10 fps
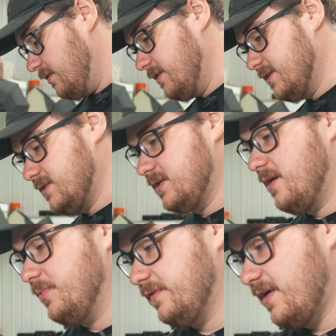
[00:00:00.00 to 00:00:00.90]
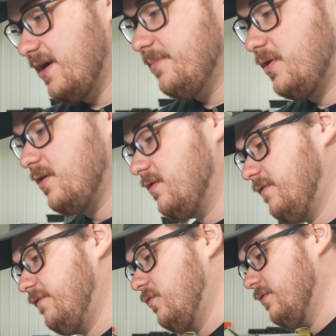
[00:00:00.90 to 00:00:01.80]
this upper tie bar
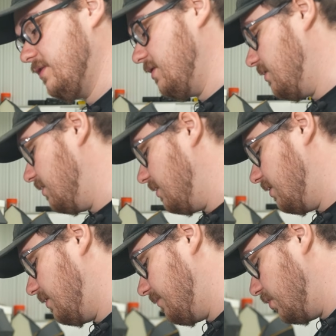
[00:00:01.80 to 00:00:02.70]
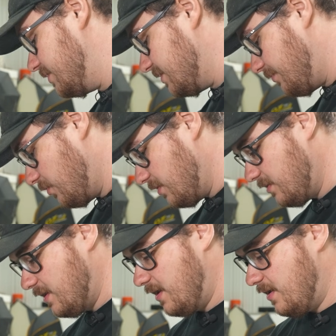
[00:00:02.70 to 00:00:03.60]
for the hood support,
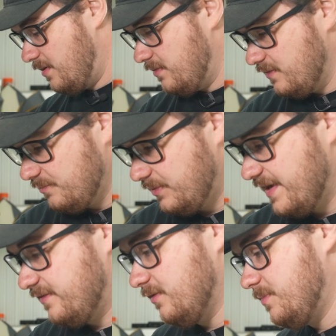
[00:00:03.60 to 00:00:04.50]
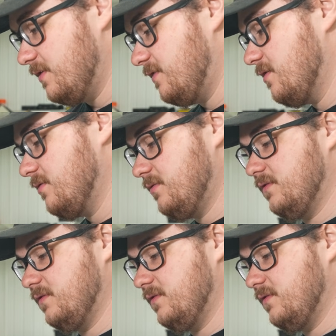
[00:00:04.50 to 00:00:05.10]
and this plastic piece here.